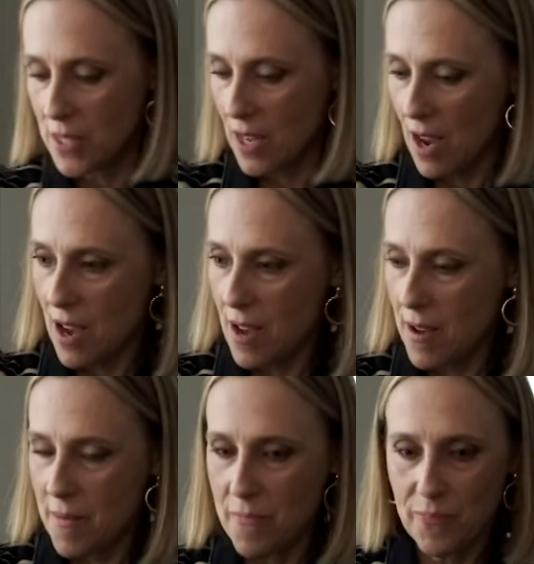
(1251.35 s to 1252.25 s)

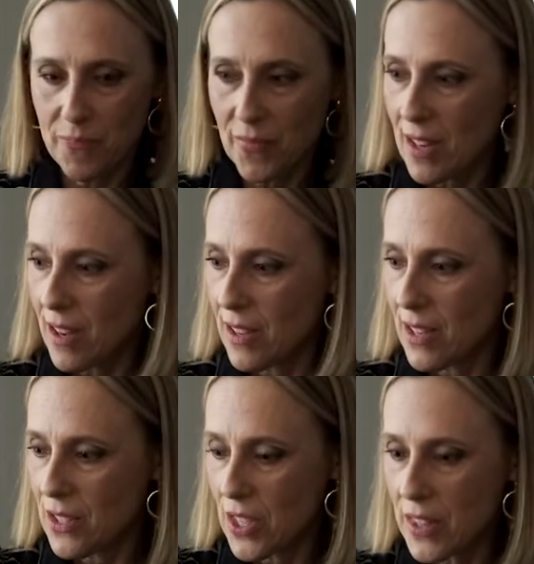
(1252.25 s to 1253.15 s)

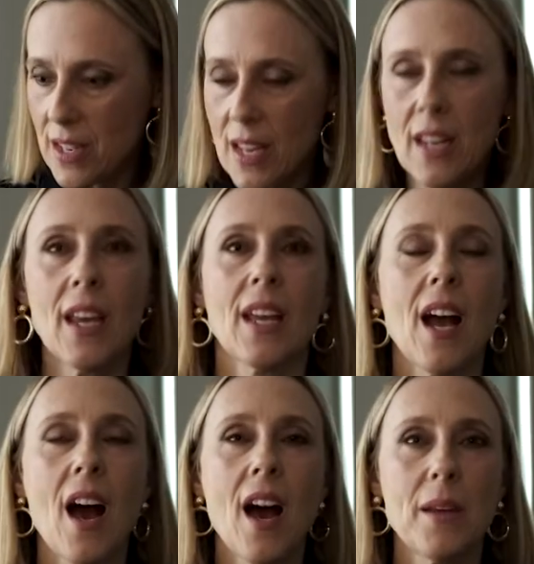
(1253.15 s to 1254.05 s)
to the knitting.
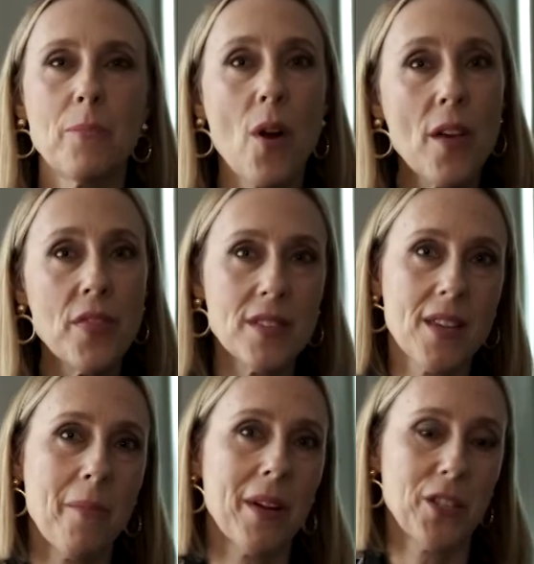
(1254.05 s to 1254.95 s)
I brought
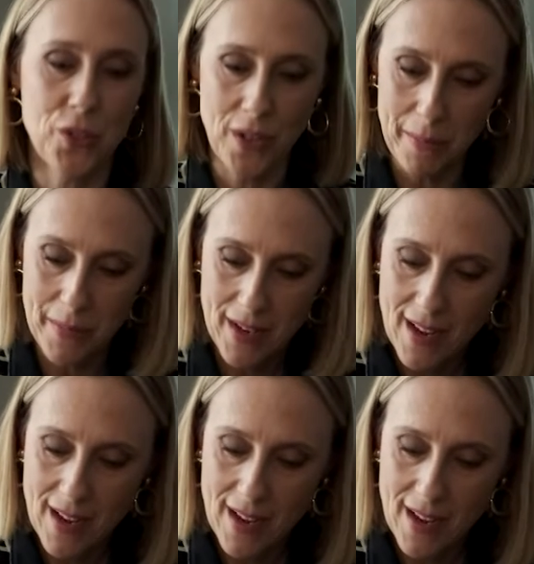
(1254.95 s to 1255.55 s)
this on my trip